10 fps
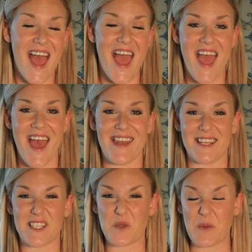and
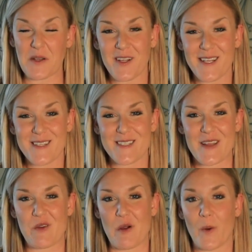experience
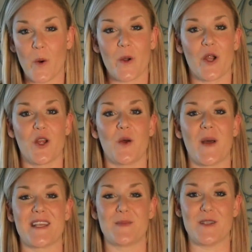of a reporter who
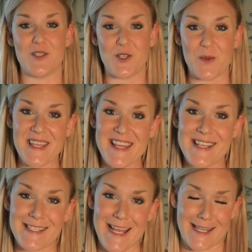has been doing
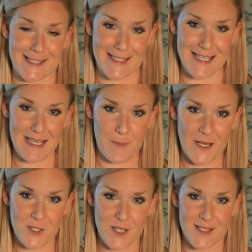this and seeing
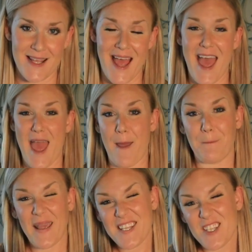pitches
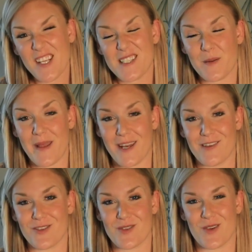and pitching to
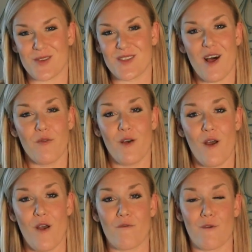managers herself
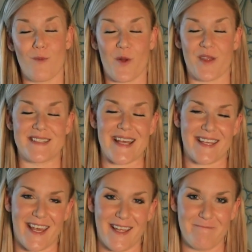for more than a
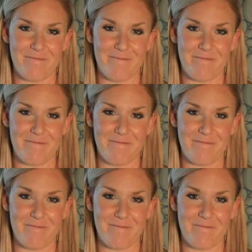decade.